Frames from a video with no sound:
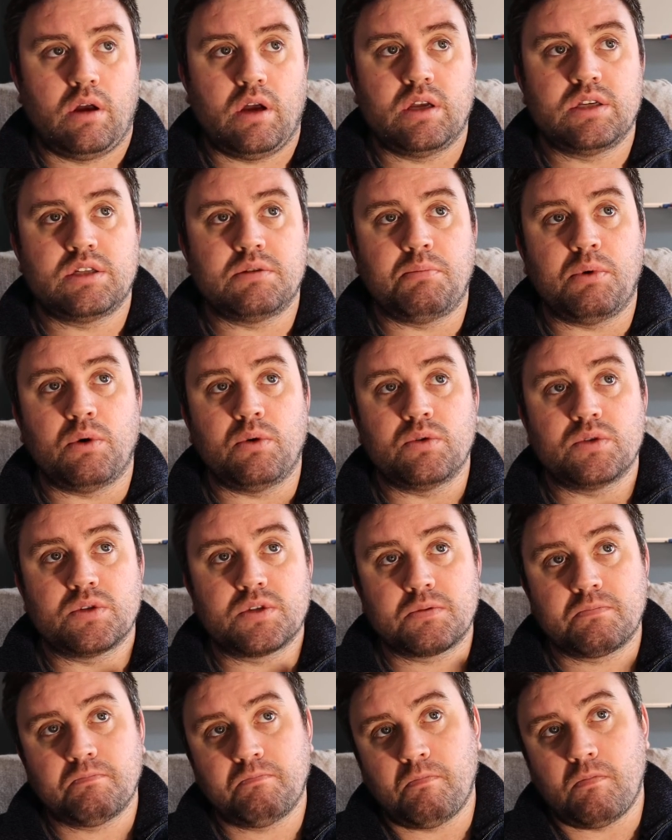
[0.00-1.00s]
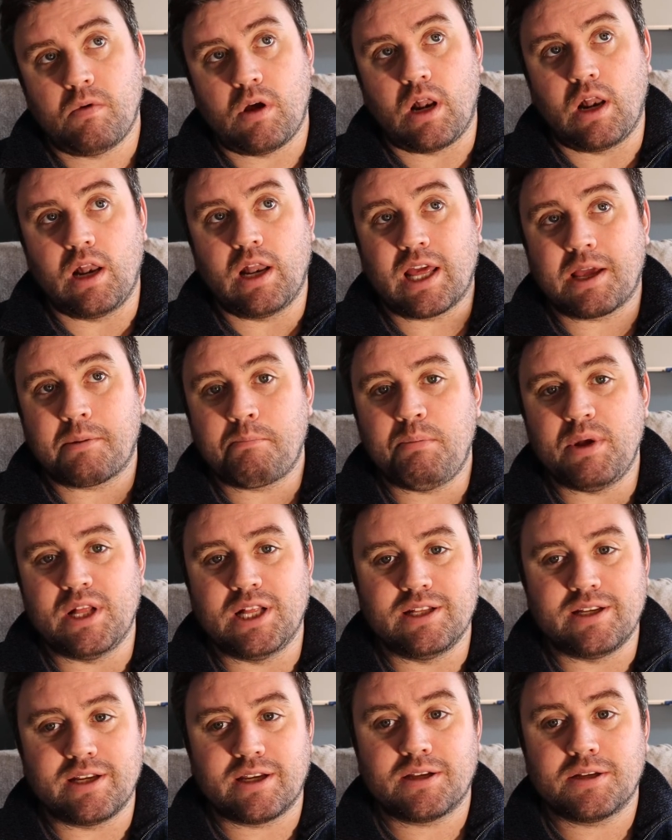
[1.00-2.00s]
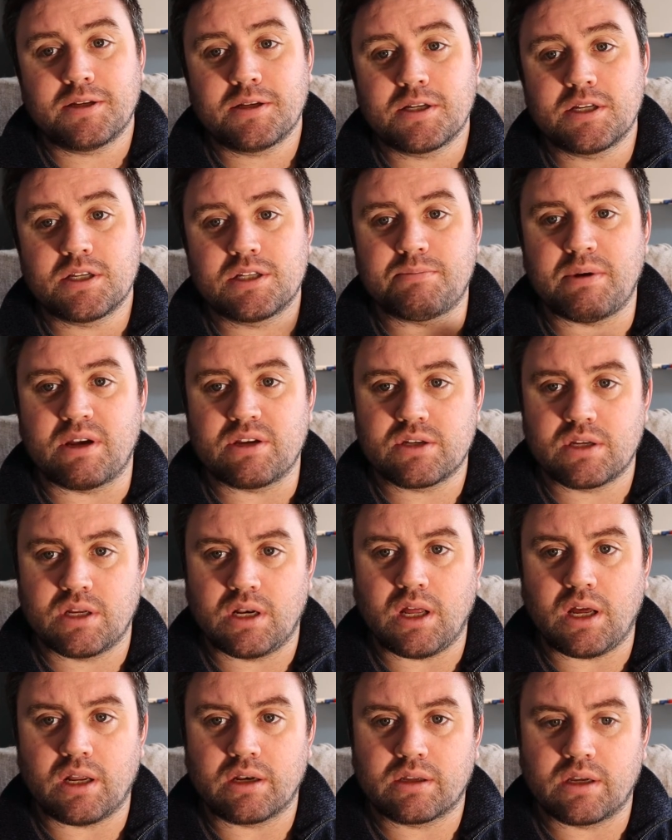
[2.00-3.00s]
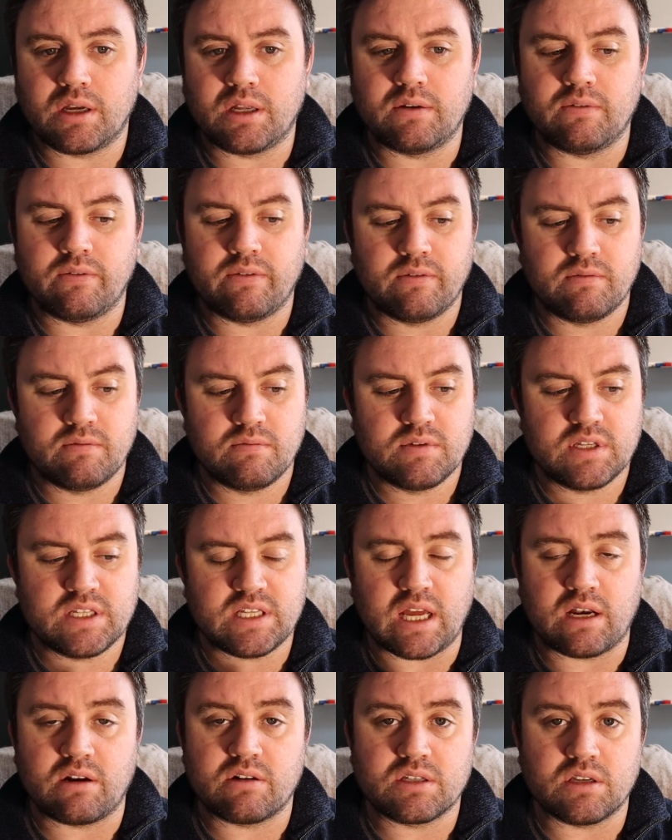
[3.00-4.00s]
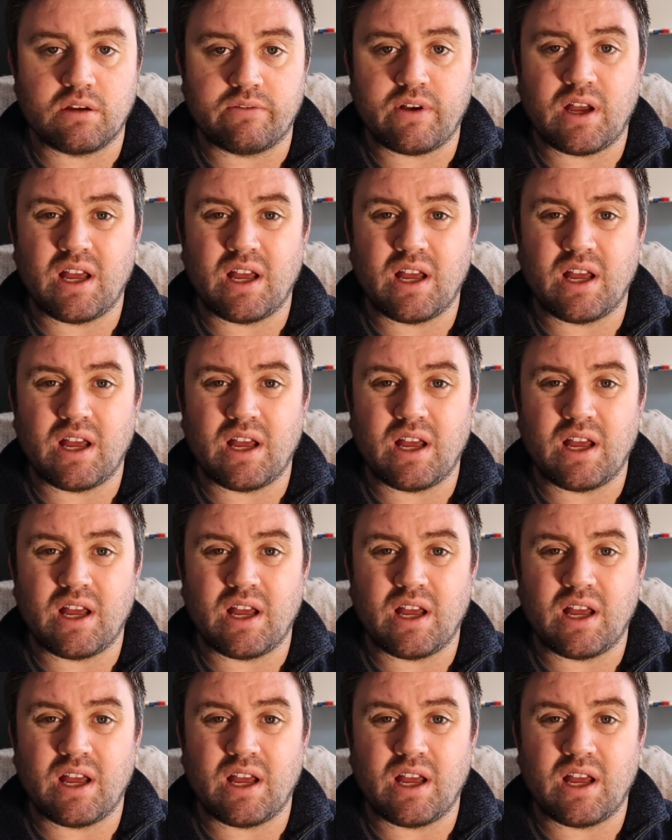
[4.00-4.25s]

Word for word: I suppose, link building, especially not kind of standard stuff.